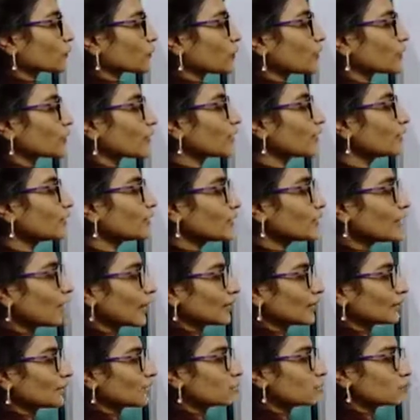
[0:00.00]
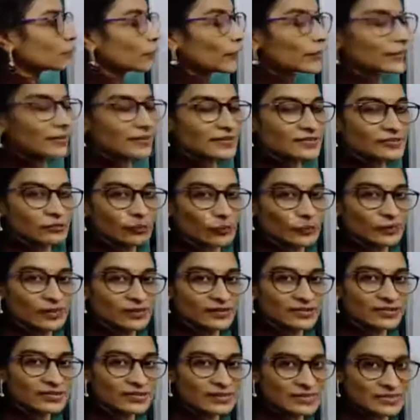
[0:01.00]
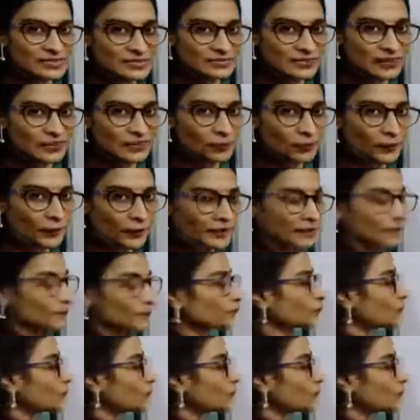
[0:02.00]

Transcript: okay, and this point is known as a decimal point.